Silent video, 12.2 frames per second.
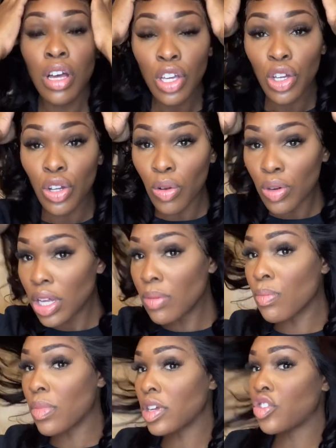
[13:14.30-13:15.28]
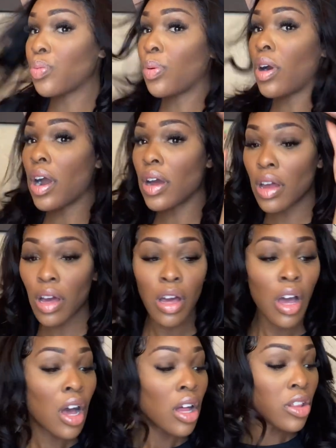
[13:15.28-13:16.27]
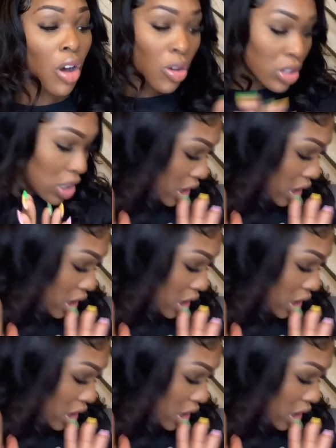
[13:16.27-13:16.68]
You don't need much product. The only